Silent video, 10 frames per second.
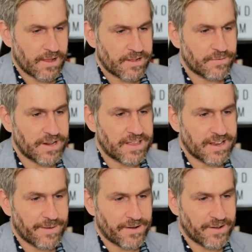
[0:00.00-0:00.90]
So what do you
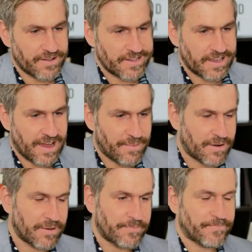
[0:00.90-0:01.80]
think about Tulsi
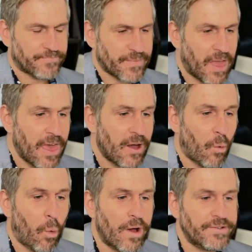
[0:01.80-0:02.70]
Gabbard?
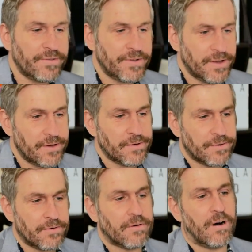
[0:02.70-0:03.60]
What do
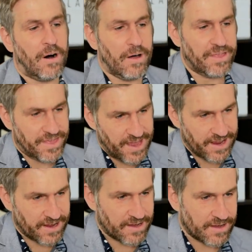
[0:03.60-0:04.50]
you all
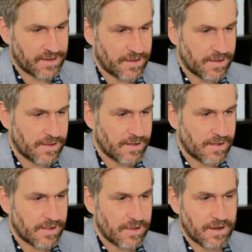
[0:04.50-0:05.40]
think
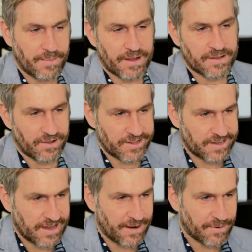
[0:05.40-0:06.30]
about
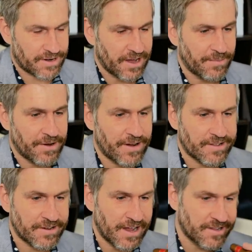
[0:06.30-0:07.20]
Tulsi Gabbard? Tell me your
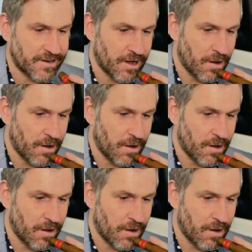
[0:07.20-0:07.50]
answer, yes or no.